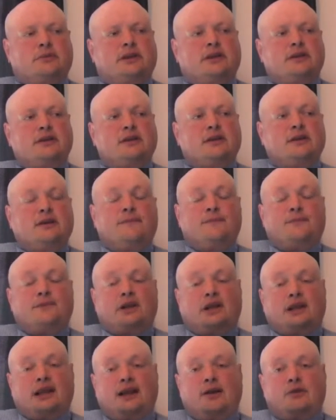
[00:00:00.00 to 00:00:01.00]
And then
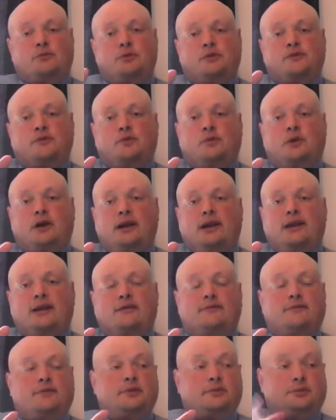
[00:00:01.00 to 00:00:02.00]
the cloud moved away
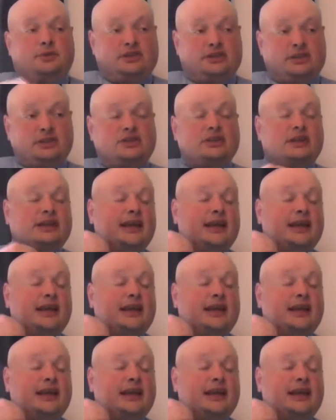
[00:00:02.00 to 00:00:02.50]
from the position.